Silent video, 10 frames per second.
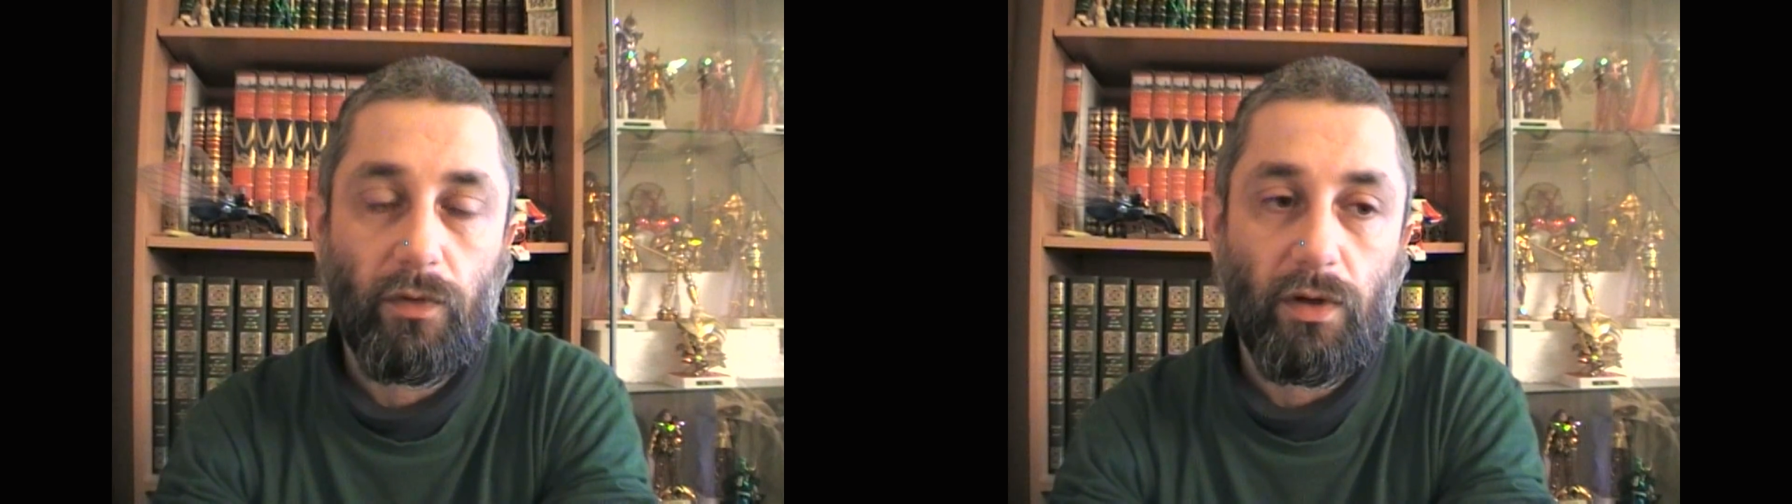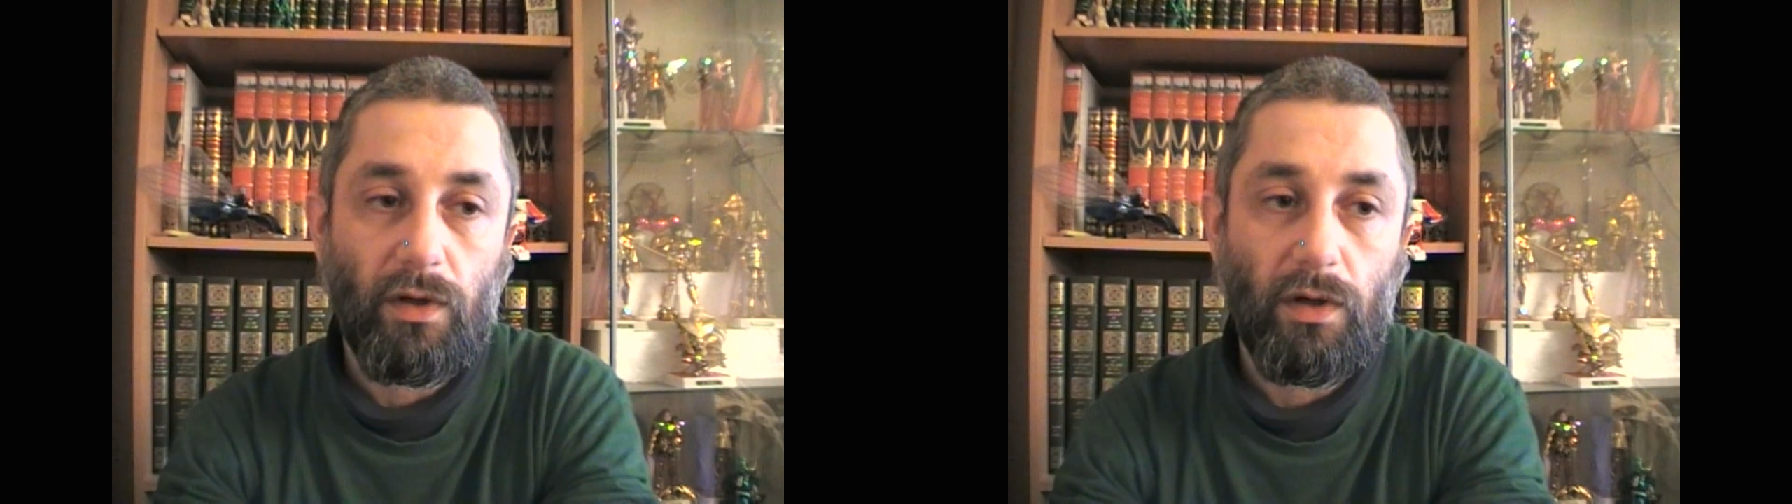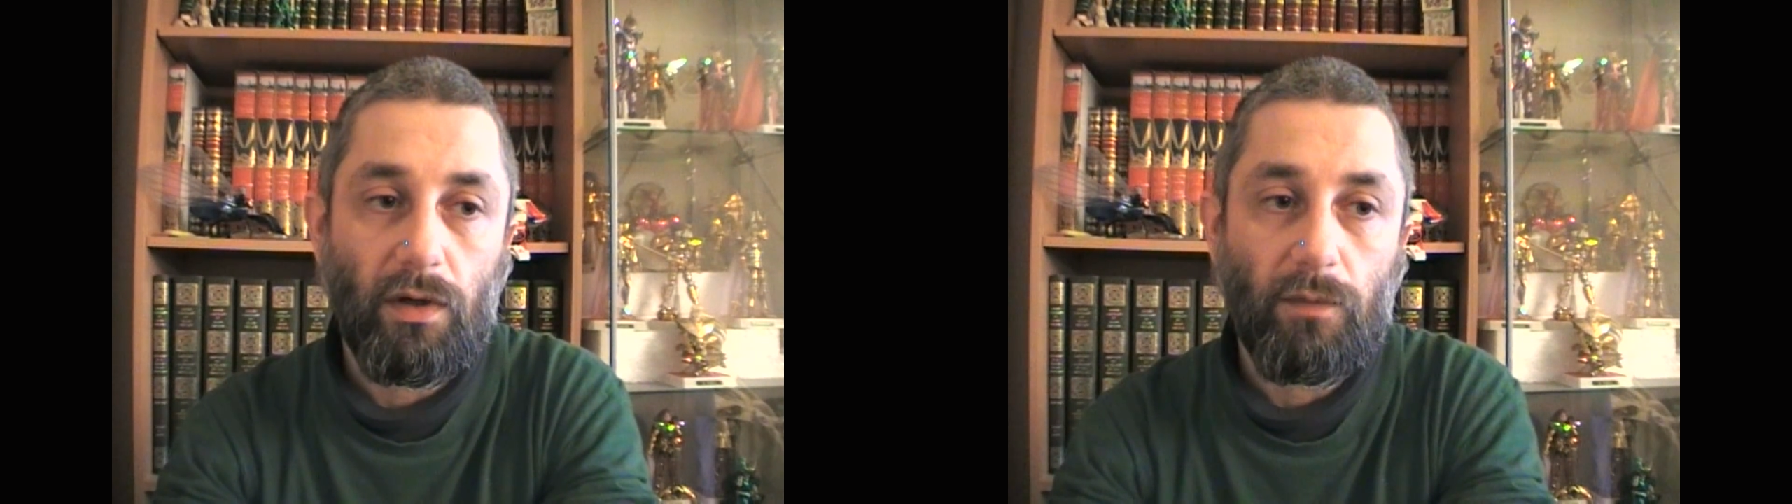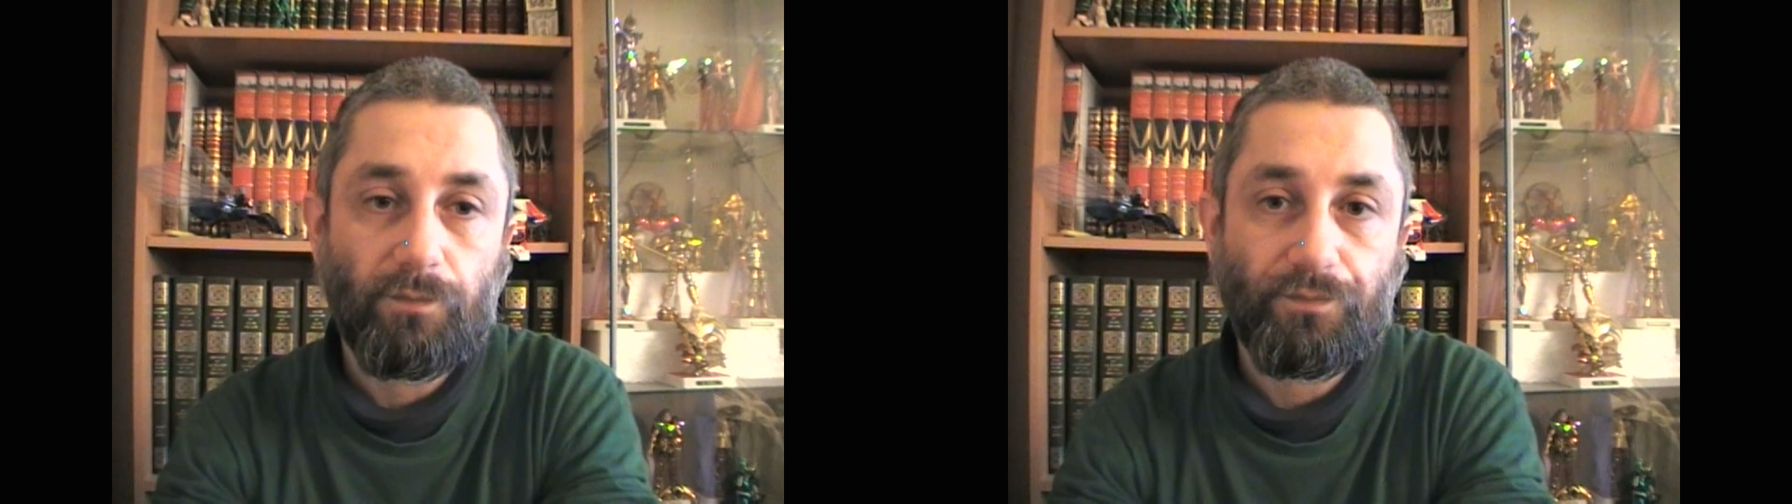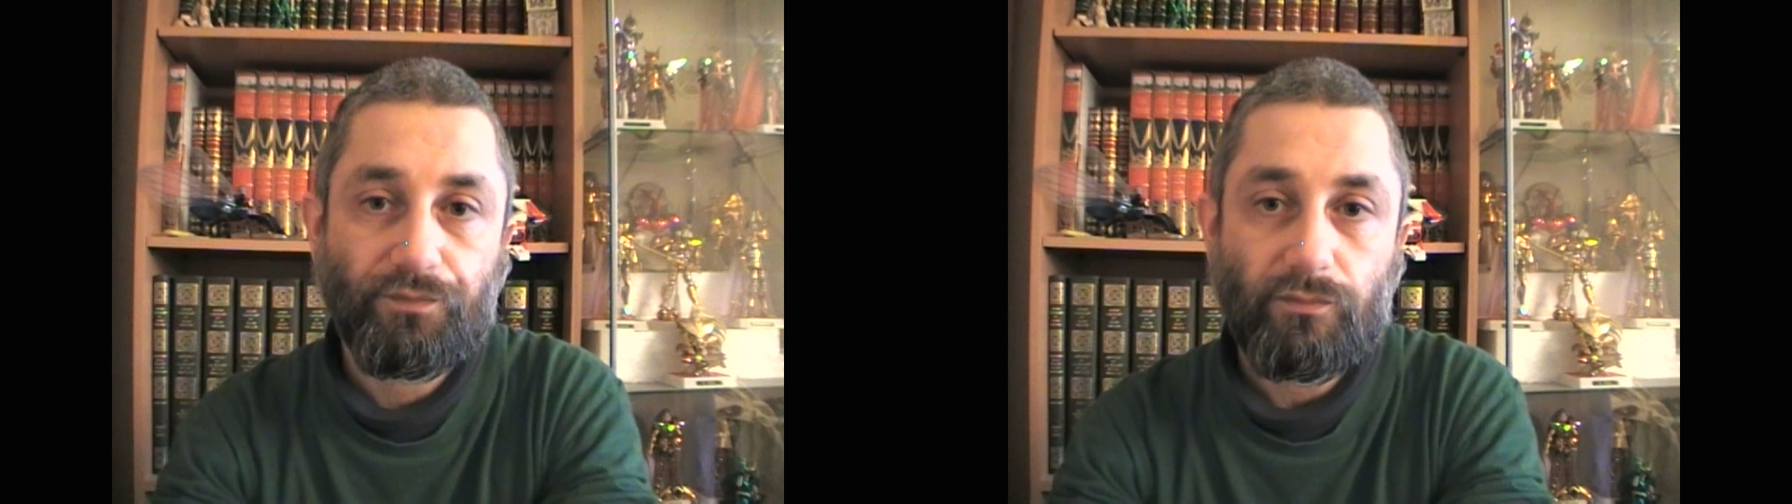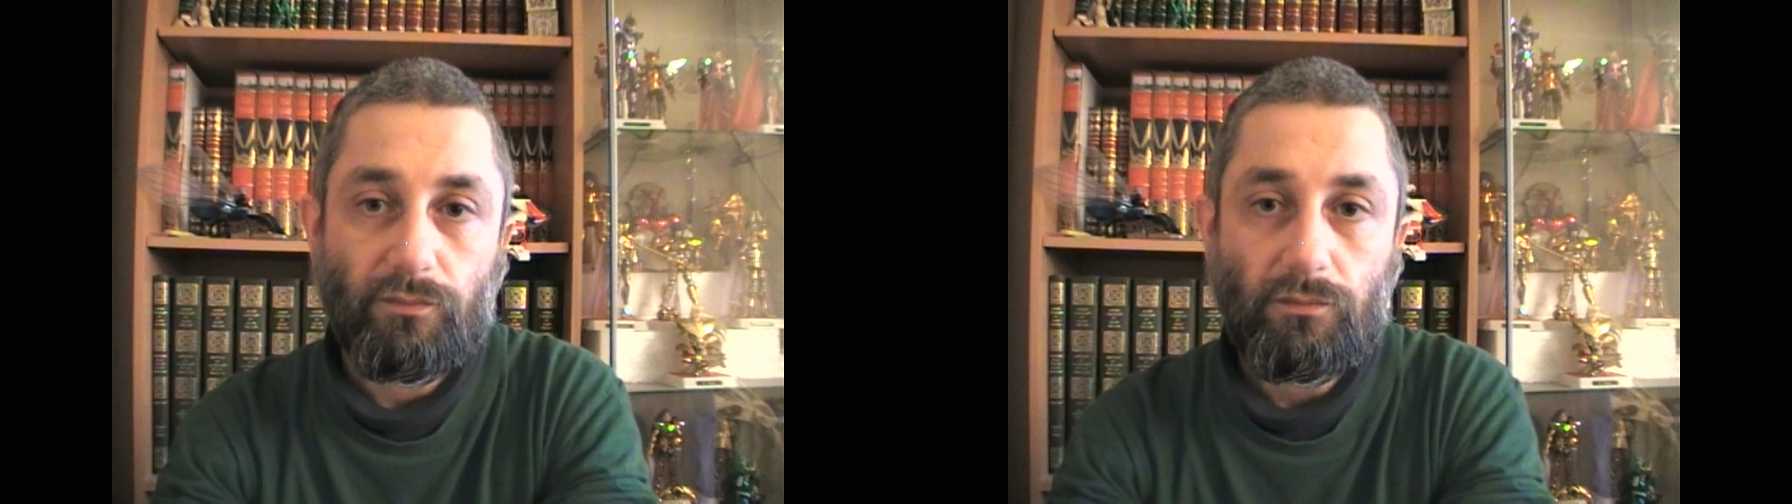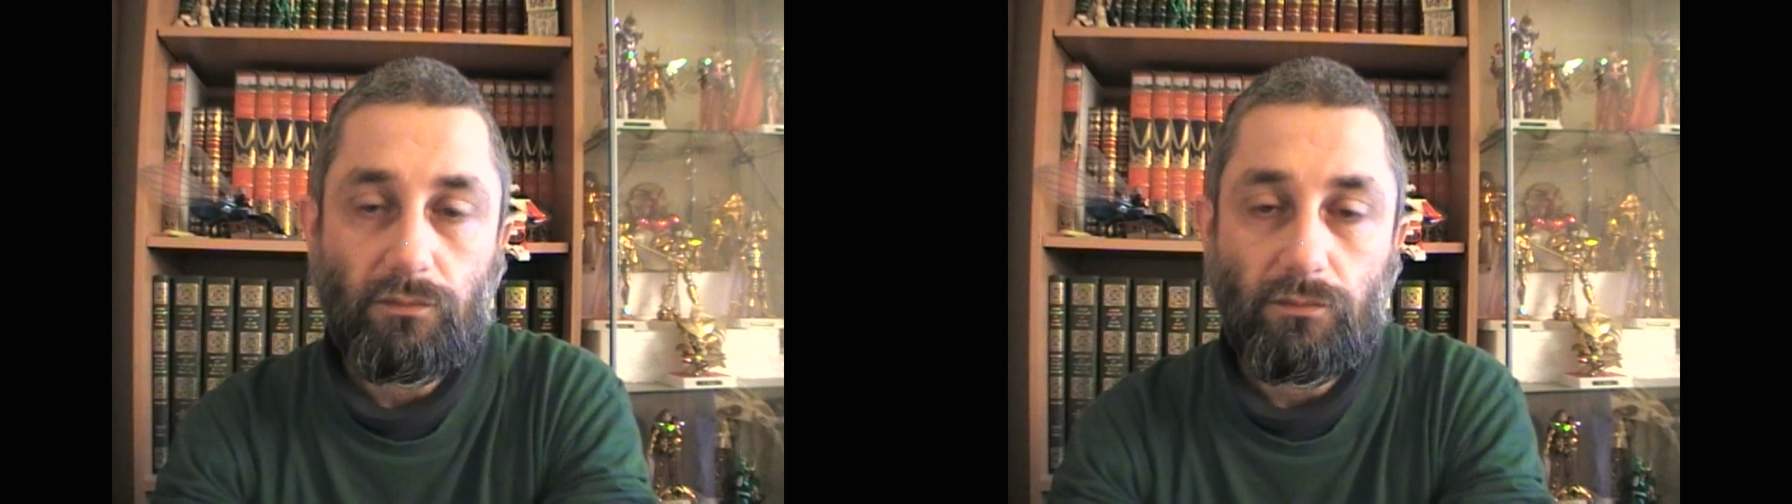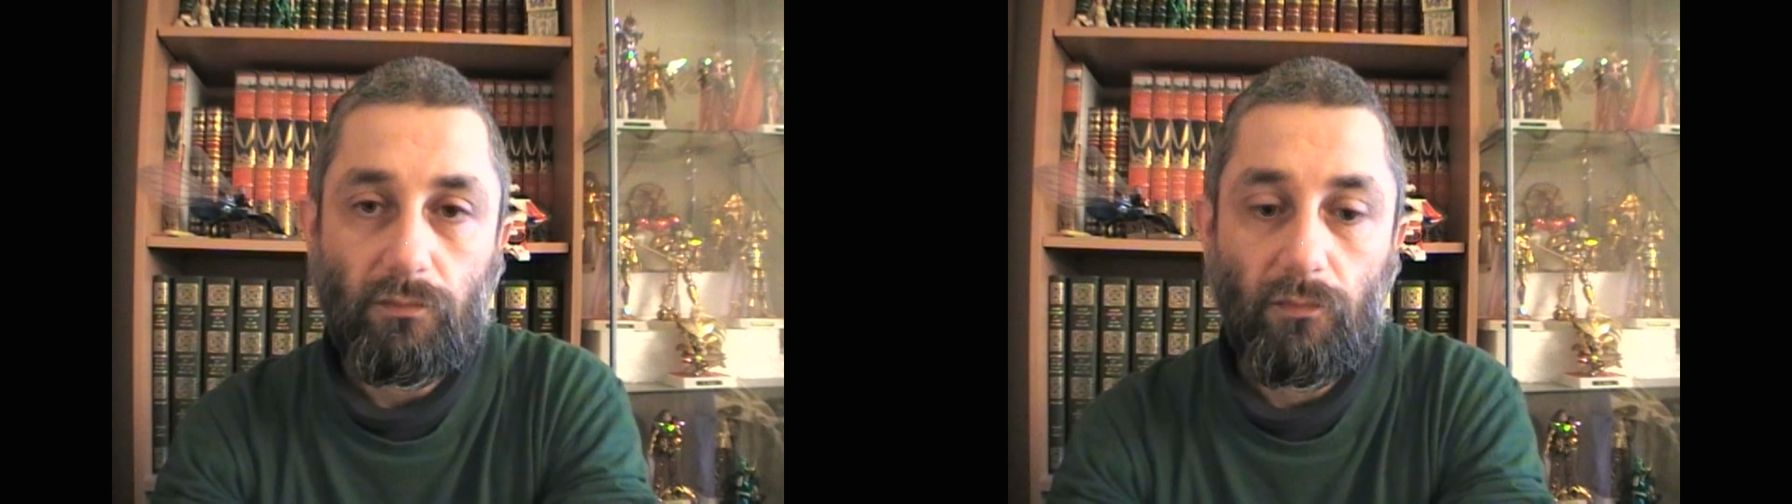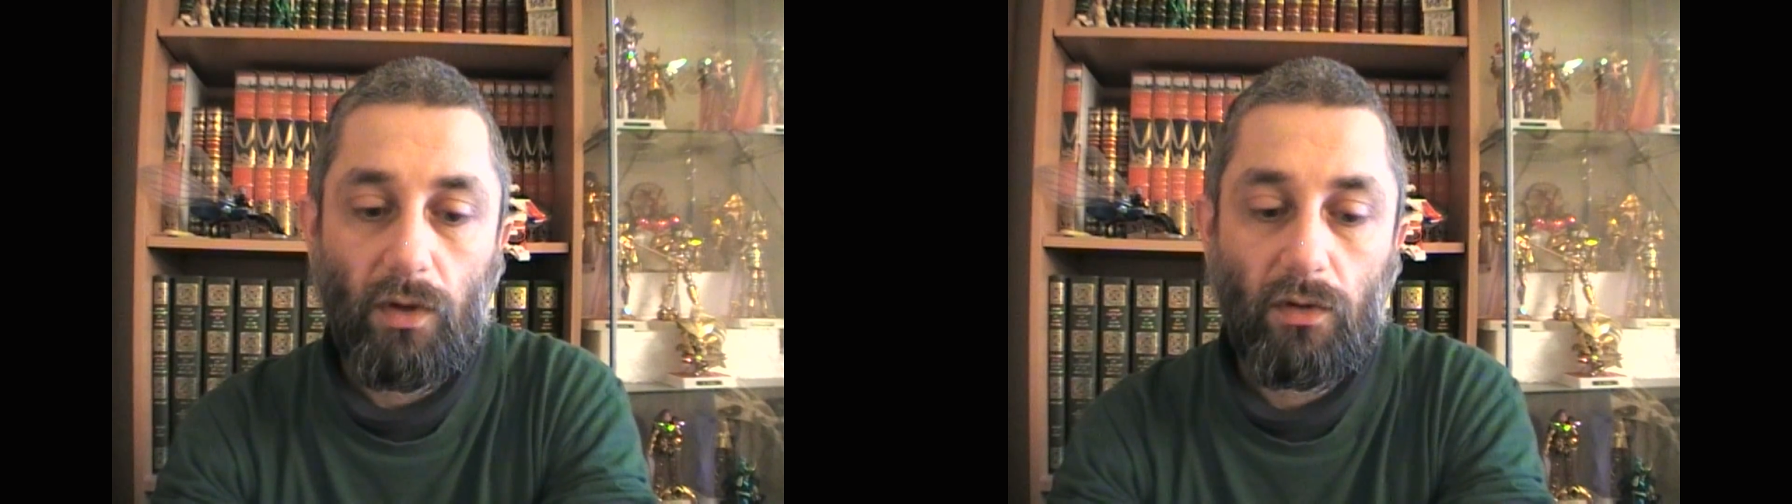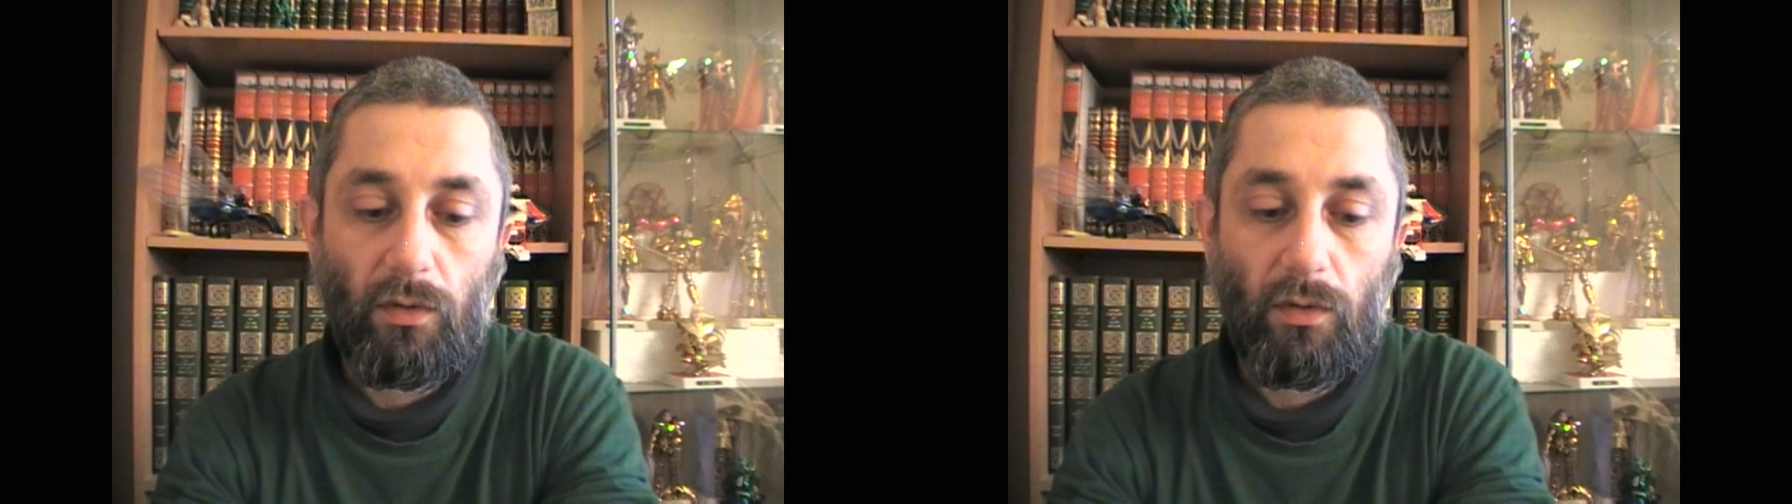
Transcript: the